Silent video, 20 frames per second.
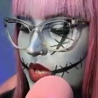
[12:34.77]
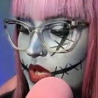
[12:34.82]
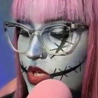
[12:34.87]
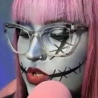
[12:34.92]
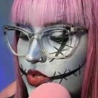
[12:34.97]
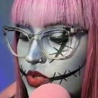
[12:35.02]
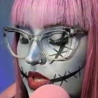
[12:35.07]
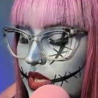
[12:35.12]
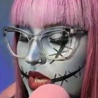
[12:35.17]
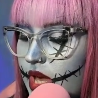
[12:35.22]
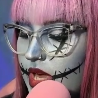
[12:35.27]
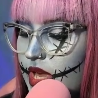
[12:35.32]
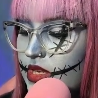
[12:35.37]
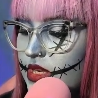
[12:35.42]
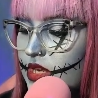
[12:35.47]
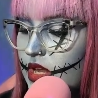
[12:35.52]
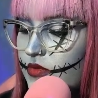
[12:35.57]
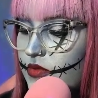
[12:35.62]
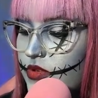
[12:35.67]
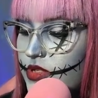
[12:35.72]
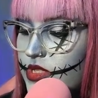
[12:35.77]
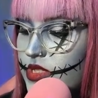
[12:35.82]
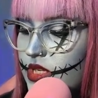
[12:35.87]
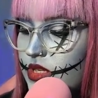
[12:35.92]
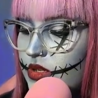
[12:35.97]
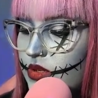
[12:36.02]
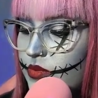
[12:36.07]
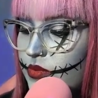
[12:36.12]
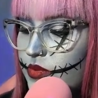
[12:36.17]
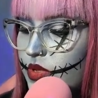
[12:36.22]
Major like I had never seen
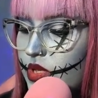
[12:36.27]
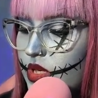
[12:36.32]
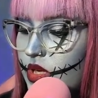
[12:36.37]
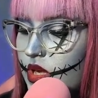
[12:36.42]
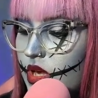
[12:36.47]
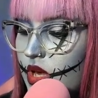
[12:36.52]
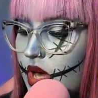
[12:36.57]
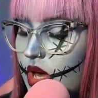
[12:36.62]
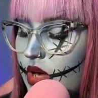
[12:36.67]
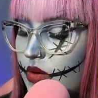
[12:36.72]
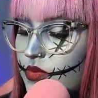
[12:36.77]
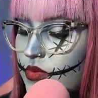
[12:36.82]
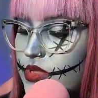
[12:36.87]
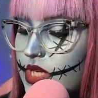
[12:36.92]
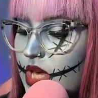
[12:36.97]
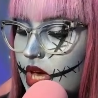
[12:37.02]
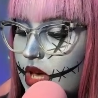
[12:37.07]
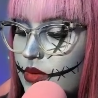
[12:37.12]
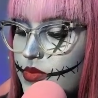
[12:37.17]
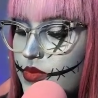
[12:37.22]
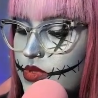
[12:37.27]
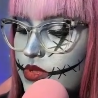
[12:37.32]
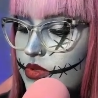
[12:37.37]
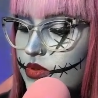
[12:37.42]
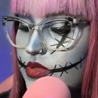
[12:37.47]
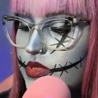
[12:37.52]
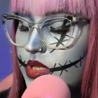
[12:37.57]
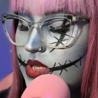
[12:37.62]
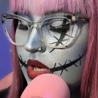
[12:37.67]
him. I was absolutely